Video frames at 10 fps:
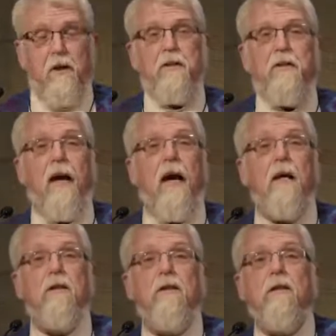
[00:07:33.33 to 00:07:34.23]
Just
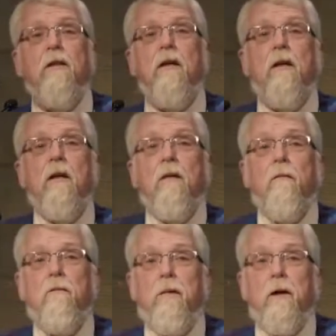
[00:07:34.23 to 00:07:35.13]
ask
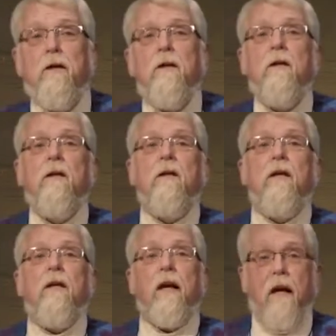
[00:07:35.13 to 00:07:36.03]
Bill
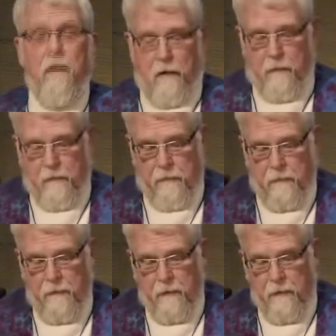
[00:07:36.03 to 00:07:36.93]
Gettler.
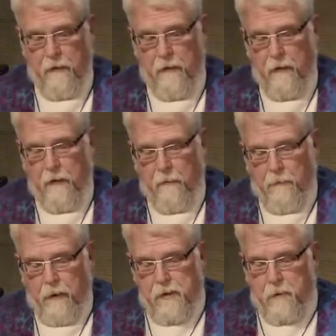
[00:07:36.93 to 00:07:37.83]

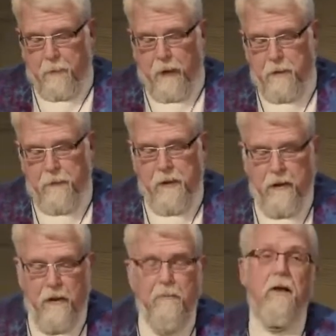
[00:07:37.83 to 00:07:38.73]
Bill is a
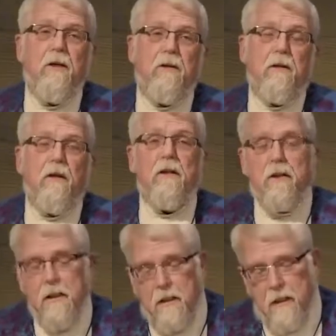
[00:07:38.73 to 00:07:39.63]
Presbyterian minister
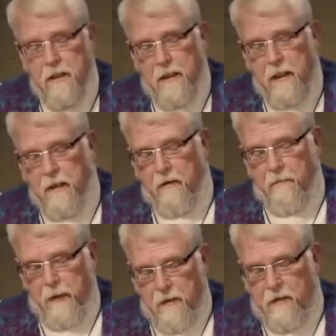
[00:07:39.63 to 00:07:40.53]
and assistant dean
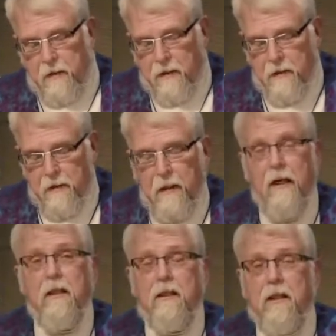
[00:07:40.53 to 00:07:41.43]
of ministerial
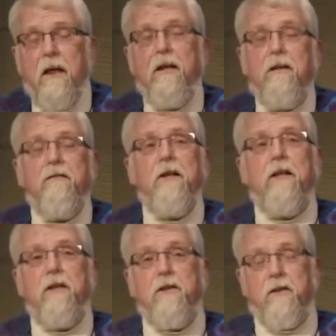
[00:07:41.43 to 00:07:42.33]
studies at Yale
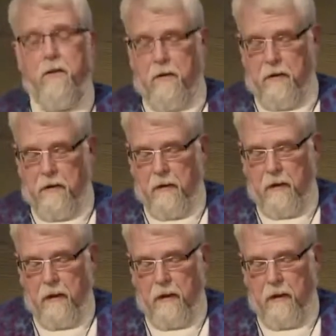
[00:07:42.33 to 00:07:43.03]
Divinity School.